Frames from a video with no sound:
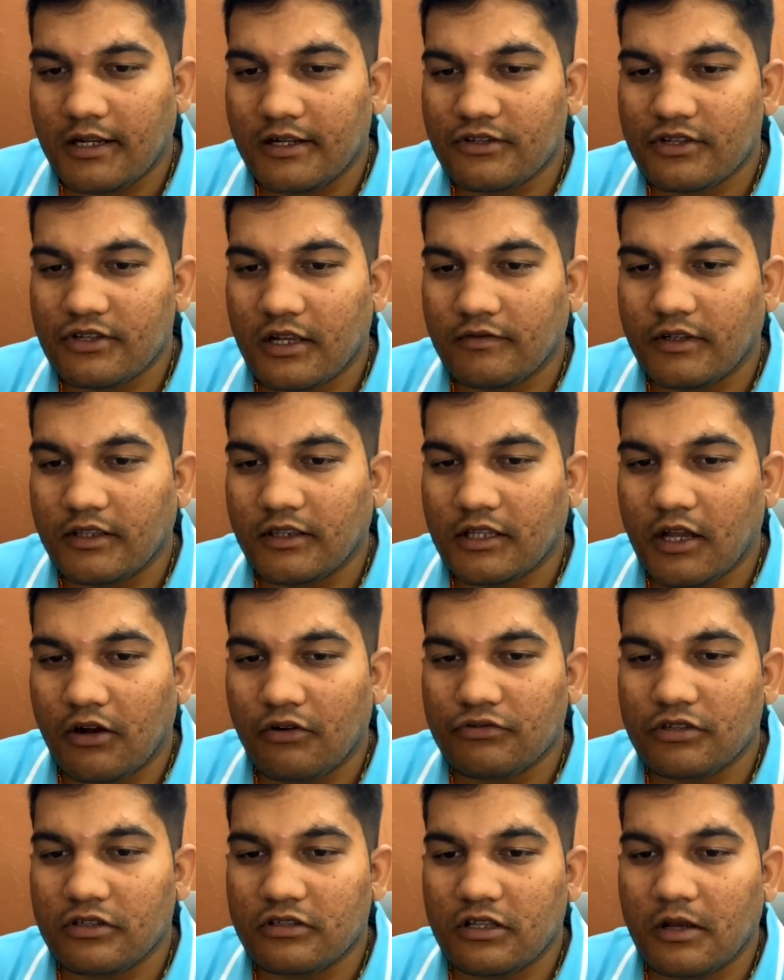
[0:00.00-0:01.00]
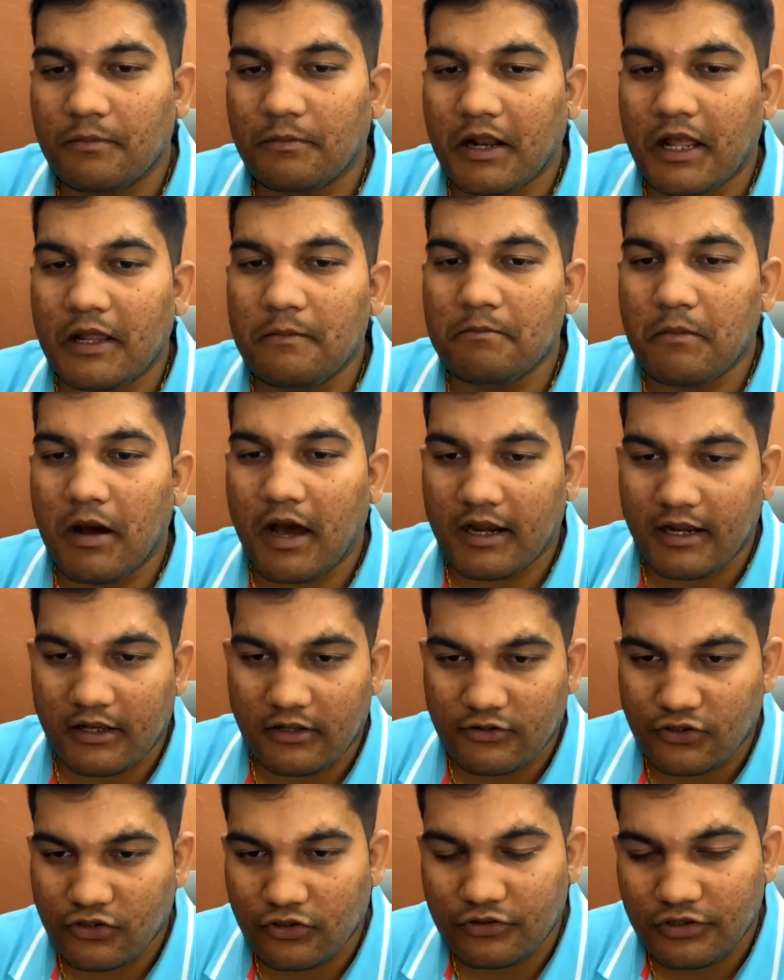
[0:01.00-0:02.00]
and seventh house is the prime Marak.
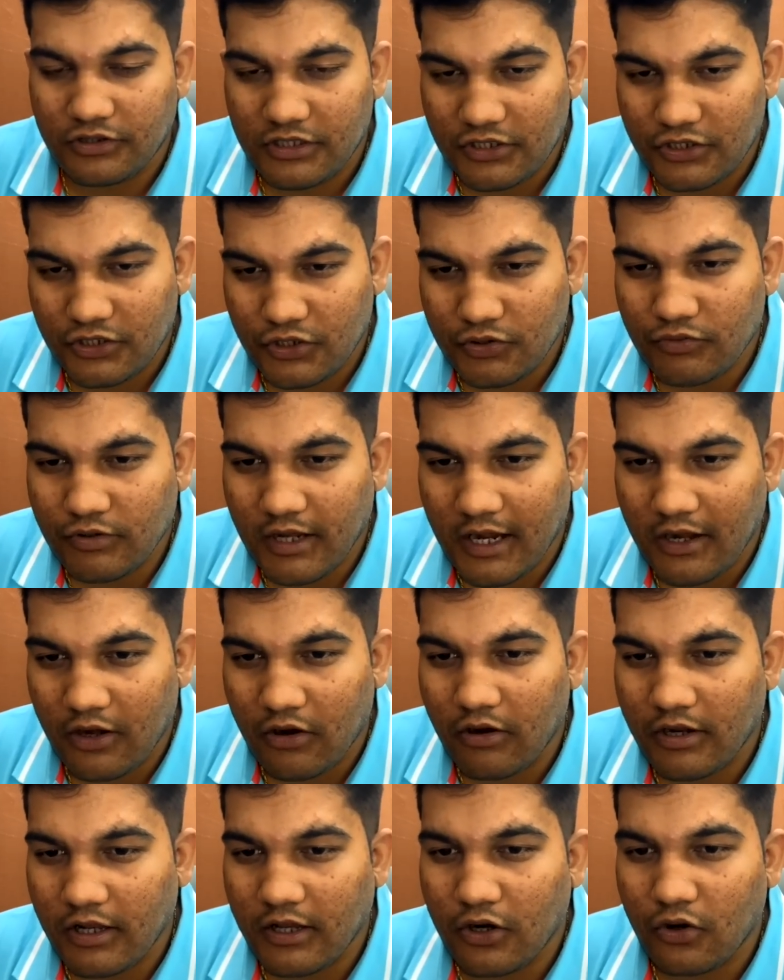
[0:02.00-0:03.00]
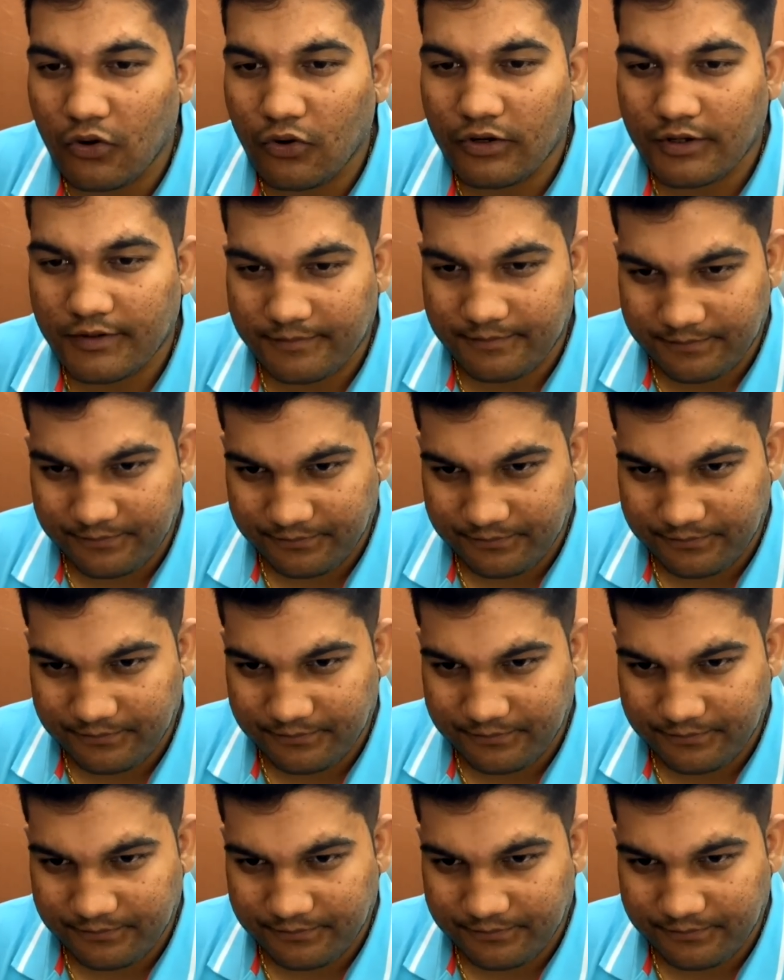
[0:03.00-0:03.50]
So this you cannot ignore.